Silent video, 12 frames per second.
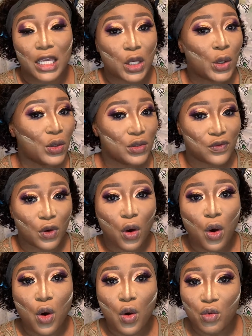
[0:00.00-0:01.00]
goes for
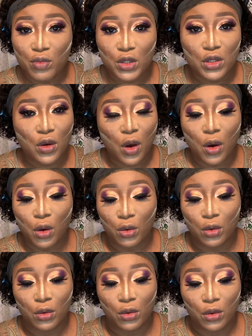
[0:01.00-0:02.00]
almost all
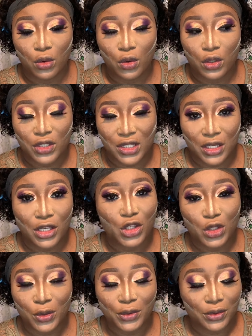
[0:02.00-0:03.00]
skin
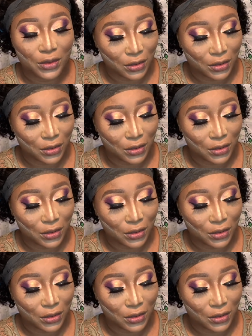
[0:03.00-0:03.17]
tone.